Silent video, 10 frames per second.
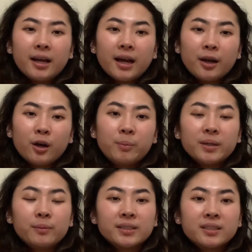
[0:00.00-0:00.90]
I hope
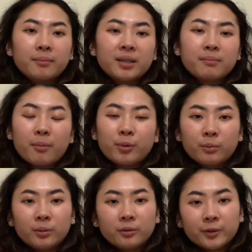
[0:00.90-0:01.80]
it was something
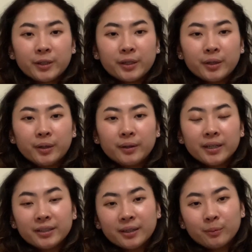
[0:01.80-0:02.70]
memorable for you
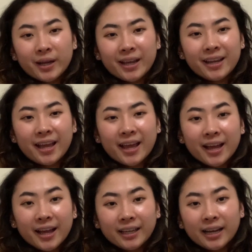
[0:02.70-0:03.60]
in a good way,
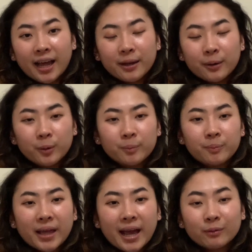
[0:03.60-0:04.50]
and I
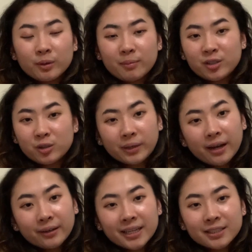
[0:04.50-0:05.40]
hope that we made you
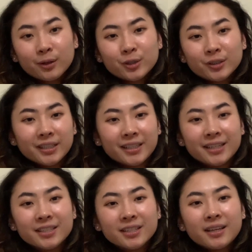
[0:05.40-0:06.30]
proud as culture
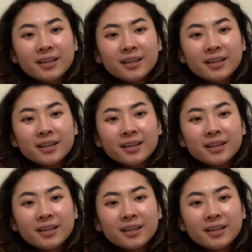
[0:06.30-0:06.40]
lineage.